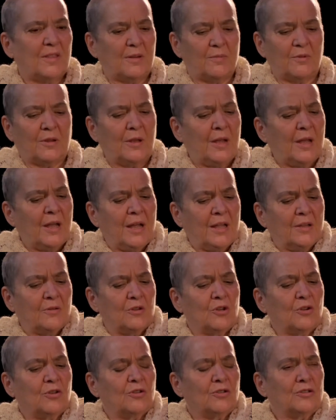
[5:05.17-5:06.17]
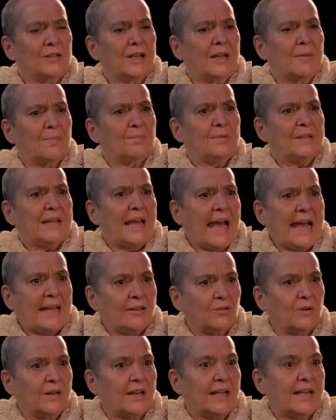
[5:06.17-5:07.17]
They were, you could get
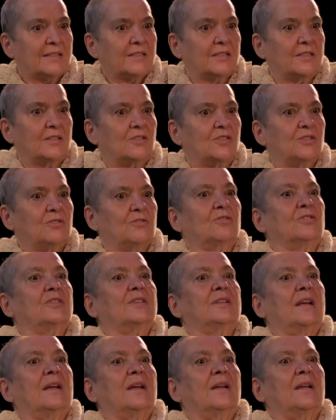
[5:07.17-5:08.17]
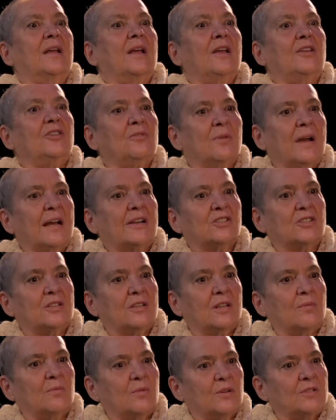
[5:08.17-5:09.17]
piano lessons. You could get, you actually,
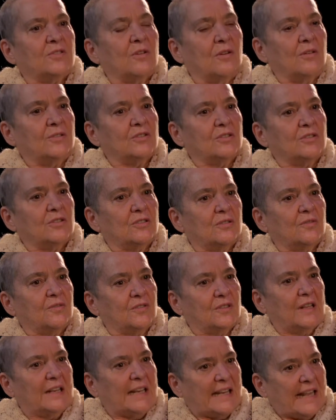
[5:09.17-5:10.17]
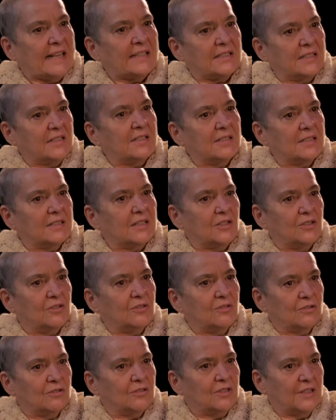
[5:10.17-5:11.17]
there was all sorts of lessons that
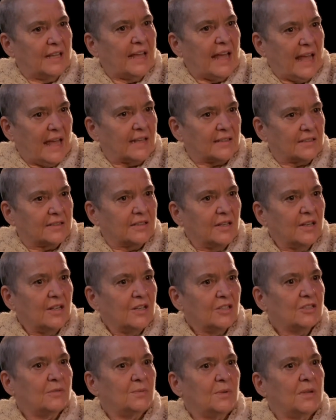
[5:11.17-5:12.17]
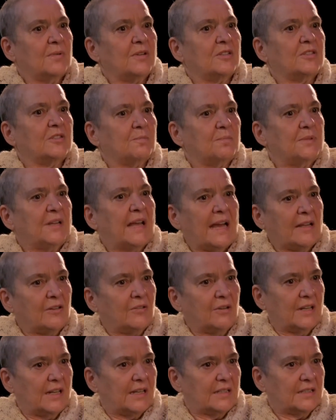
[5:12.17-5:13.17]
you could get. Mm. So we went to
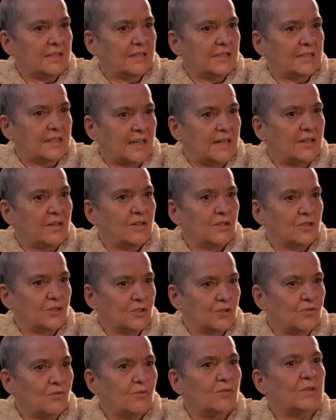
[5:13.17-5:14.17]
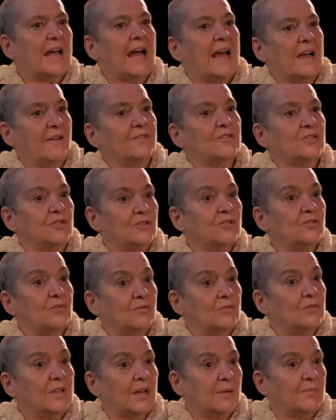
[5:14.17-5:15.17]
piano lessons in the school after
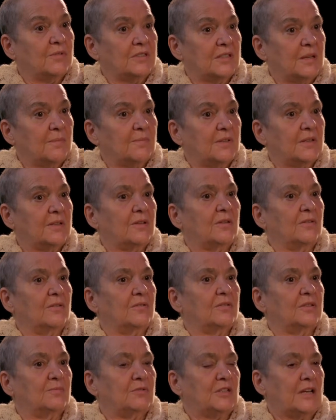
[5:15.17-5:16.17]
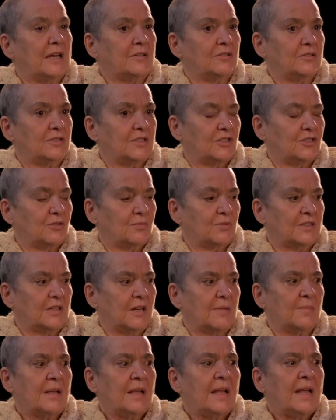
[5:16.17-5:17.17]
school. That was something, you know, the piano teacher would
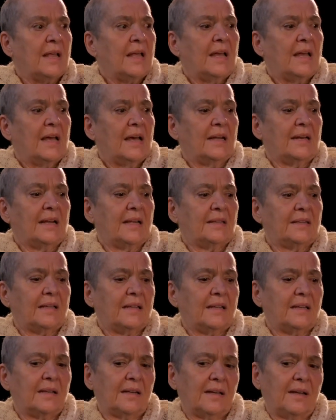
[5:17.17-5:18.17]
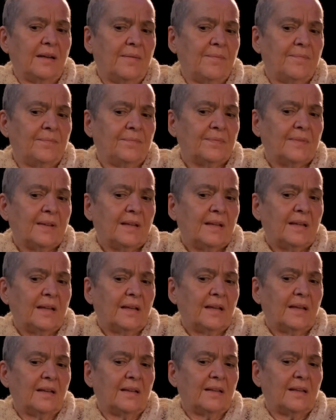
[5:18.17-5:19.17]
come. And I think,
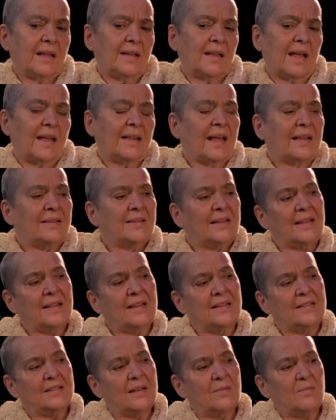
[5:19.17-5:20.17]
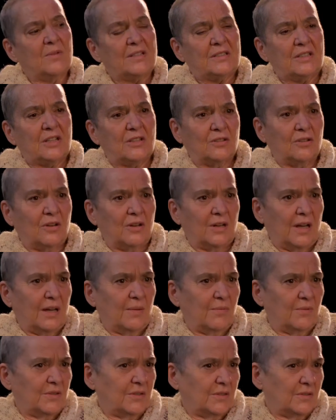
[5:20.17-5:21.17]
I think in some ways they thought
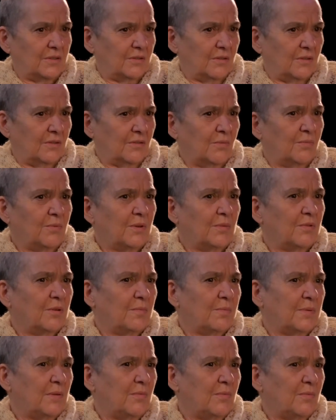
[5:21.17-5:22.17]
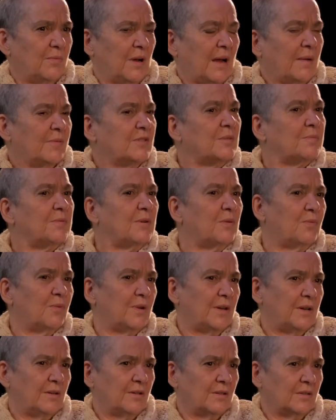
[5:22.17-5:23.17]
I was, you know, I was a bit
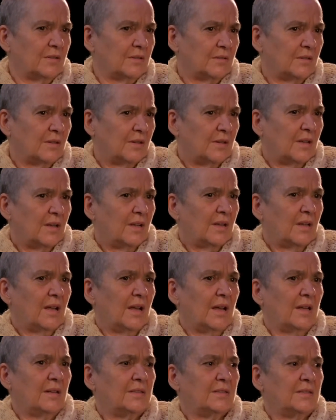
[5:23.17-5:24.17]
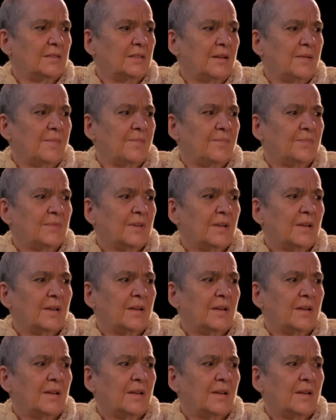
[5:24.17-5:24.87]
weird. Mm-hmm.